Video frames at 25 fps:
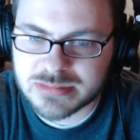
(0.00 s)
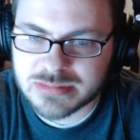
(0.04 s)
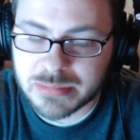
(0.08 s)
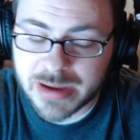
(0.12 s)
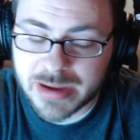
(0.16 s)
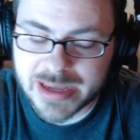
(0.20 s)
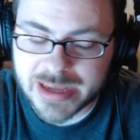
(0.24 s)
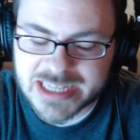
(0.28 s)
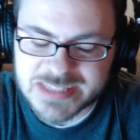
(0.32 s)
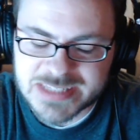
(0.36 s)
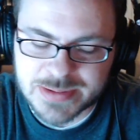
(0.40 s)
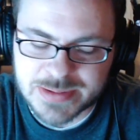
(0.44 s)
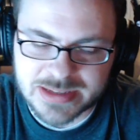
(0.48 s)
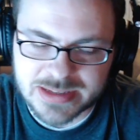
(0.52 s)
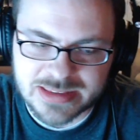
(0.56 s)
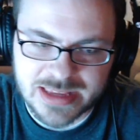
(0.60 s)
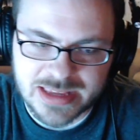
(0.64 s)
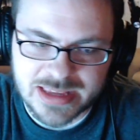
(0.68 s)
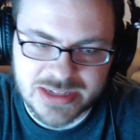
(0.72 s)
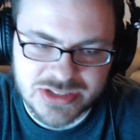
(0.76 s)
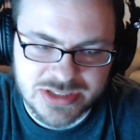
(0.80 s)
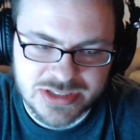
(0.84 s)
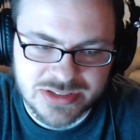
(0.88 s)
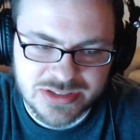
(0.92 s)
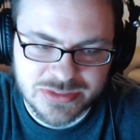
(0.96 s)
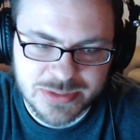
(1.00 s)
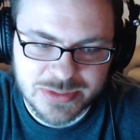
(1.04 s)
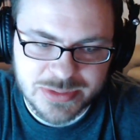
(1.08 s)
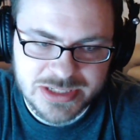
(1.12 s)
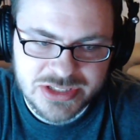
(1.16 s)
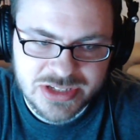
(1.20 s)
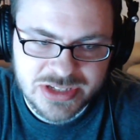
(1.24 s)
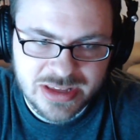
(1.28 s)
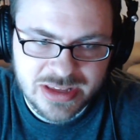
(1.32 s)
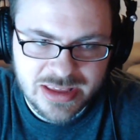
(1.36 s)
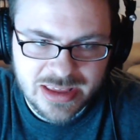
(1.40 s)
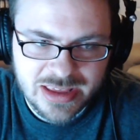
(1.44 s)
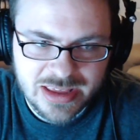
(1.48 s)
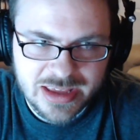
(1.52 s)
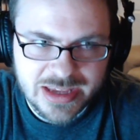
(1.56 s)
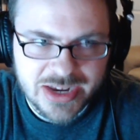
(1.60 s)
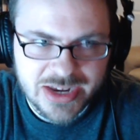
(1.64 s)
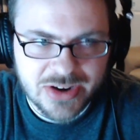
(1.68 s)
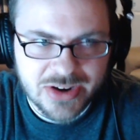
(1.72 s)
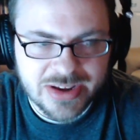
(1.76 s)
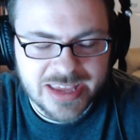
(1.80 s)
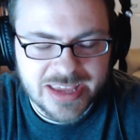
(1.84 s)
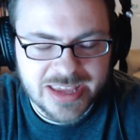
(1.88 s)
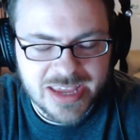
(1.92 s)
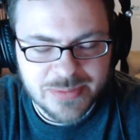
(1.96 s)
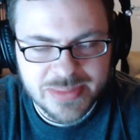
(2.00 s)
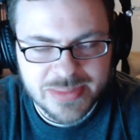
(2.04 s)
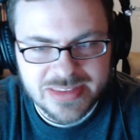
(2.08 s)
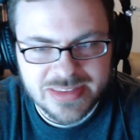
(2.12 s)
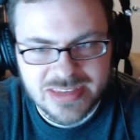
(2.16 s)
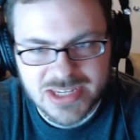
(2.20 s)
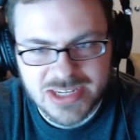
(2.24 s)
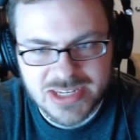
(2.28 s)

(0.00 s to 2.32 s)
my expectations, which, a game that's